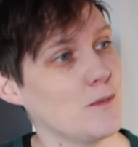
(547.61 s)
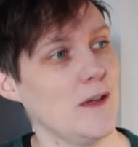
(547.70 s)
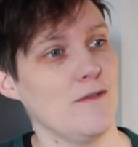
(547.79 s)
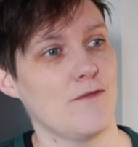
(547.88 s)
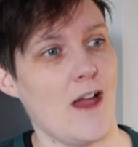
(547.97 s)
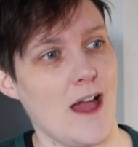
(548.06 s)

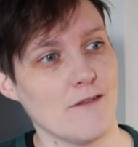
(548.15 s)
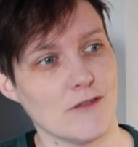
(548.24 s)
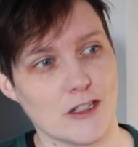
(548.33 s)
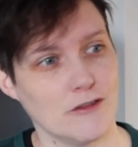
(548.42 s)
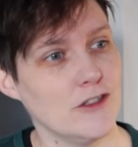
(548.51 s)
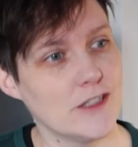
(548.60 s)
We've
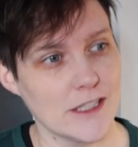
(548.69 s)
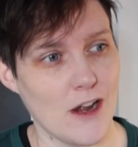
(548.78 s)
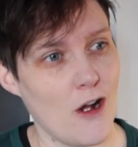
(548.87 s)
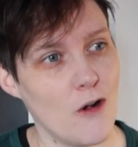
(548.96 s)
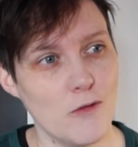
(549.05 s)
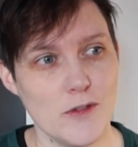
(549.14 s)
recruited a
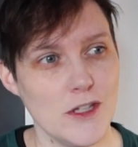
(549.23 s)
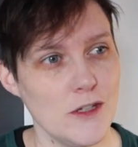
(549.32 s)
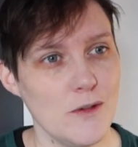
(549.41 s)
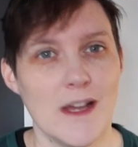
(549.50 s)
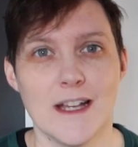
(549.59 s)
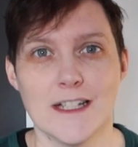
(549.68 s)
whole
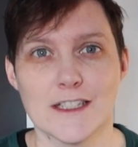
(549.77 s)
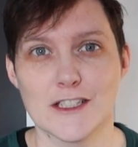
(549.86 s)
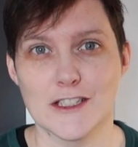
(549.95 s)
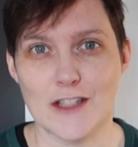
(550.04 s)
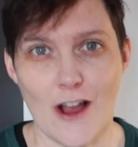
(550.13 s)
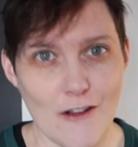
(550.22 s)
new
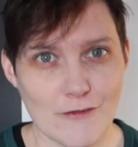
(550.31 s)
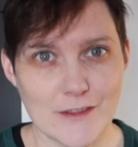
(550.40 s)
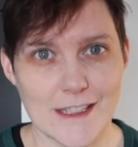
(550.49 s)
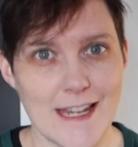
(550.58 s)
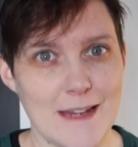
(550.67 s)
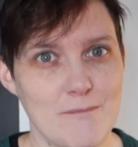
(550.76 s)
staff
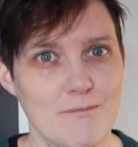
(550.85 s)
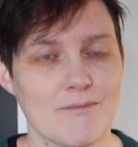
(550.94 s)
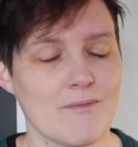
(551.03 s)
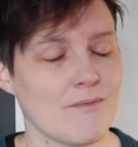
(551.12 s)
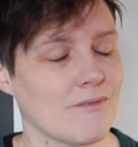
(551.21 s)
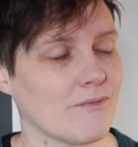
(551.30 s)
team.